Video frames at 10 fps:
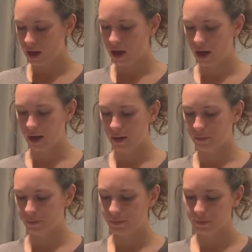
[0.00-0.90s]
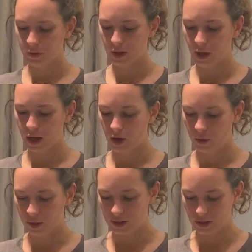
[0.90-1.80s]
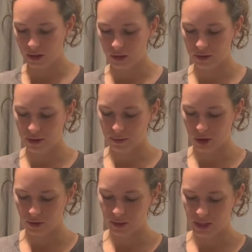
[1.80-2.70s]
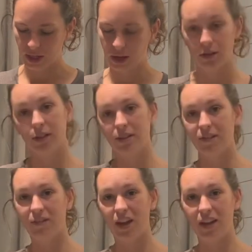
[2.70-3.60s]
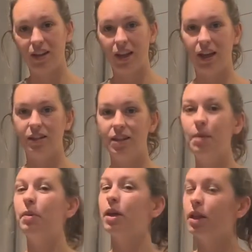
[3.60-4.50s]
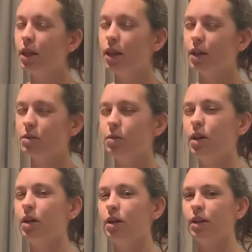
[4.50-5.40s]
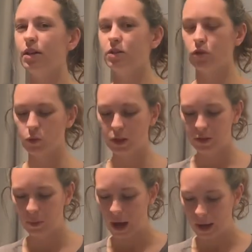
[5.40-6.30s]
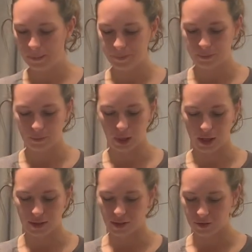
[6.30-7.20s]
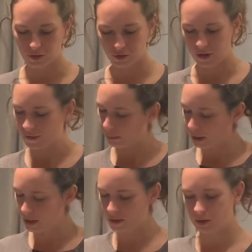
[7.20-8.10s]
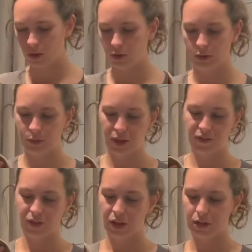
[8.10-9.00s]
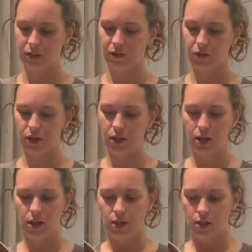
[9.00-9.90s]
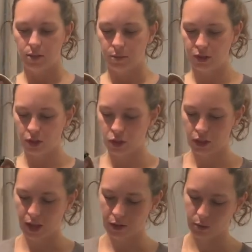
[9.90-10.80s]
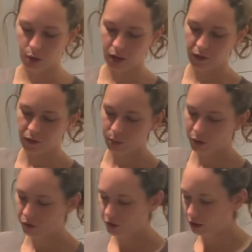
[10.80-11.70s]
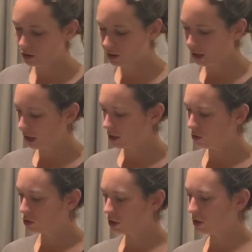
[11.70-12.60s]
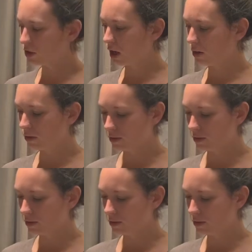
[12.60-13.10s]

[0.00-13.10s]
I always start with them all the way down because I find that typically that's a sweet spot, but it's different for everybody, so you might find a different position that's more comfortable for you. And I usually start